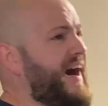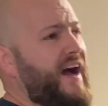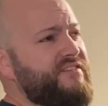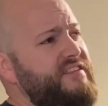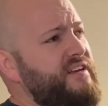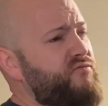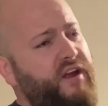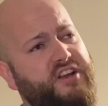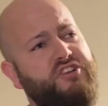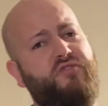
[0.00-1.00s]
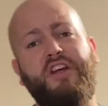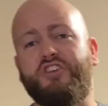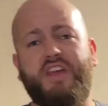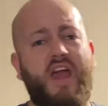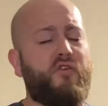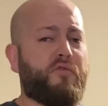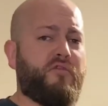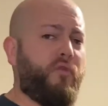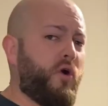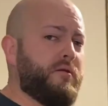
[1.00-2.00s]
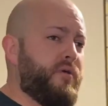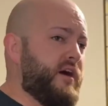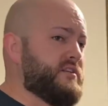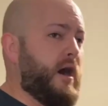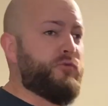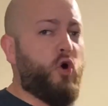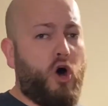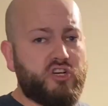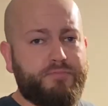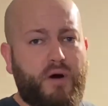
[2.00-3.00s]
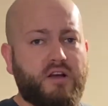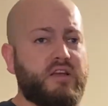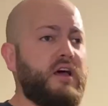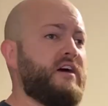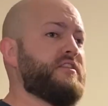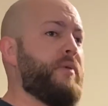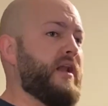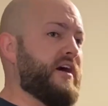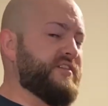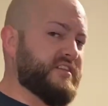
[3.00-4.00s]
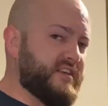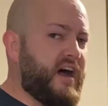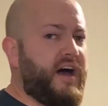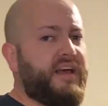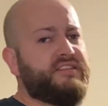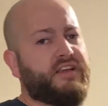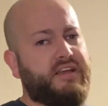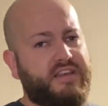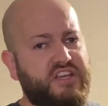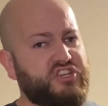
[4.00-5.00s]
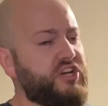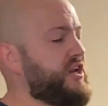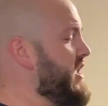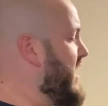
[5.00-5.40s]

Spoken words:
I've seen them ranging anywhere from $40 up to $100, depending on the size, the condition,